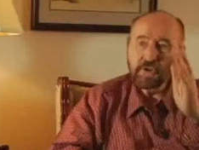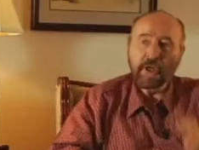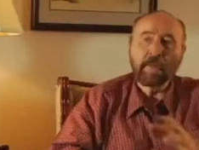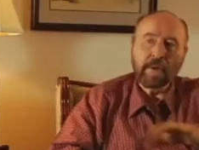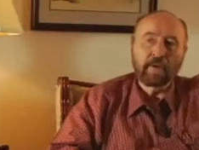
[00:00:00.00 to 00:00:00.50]

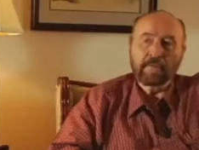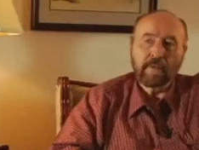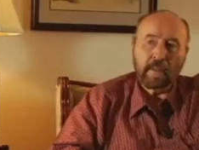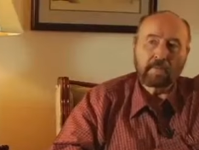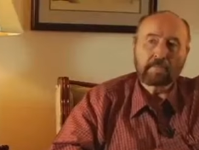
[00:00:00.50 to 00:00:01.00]
chop off
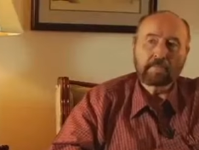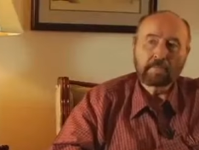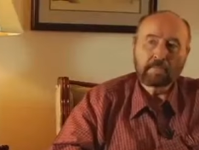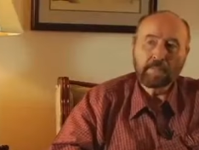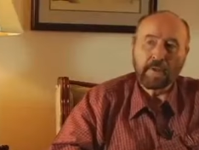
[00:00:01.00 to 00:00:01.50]
that
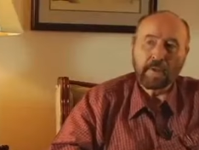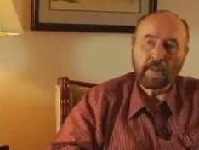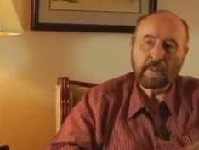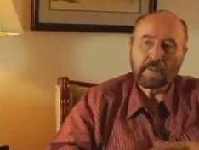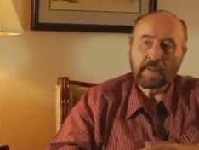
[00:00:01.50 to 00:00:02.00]

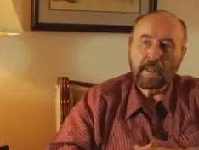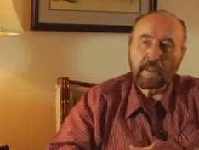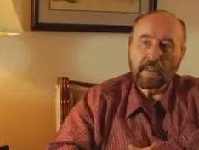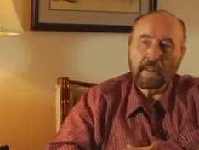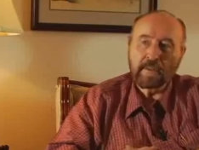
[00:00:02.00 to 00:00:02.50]
part that's
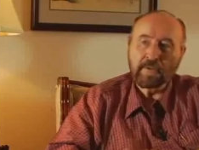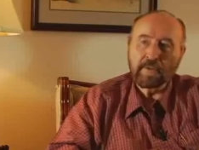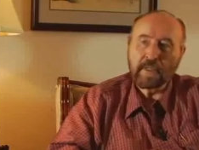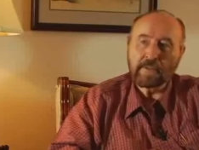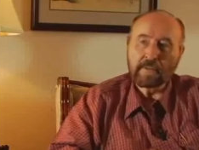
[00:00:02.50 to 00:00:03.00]
not got a
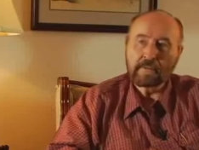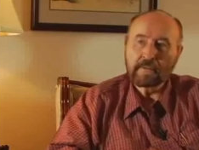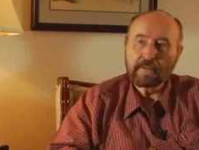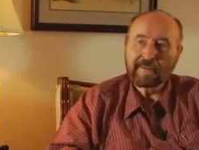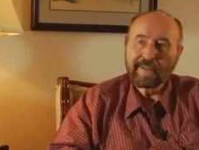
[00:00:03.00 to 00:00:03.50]
direction.
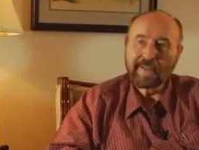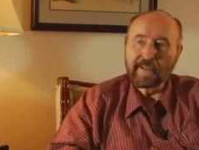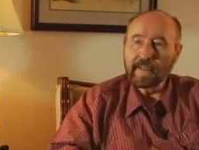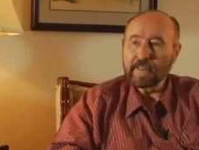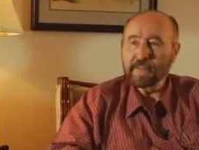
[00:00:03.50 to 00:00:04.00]

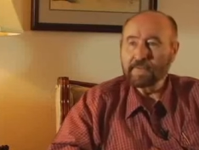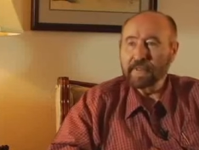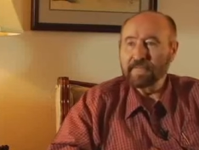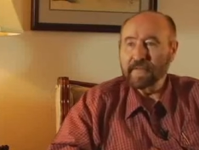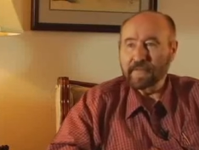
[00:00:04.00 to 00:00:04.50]
And that's the
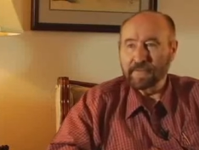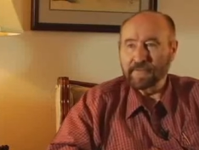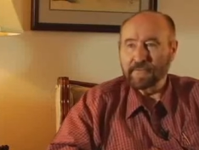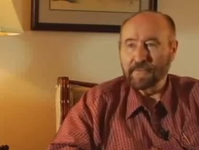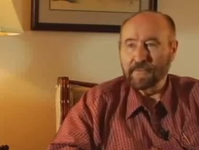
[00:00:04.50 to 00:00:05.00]
way
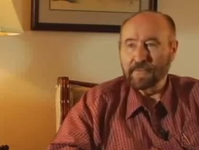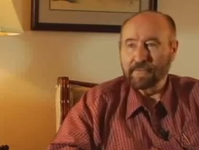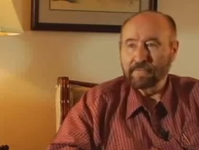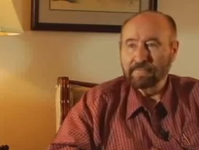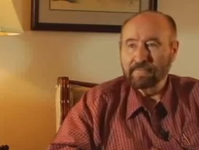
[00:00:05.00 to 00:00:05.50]
vectors were born.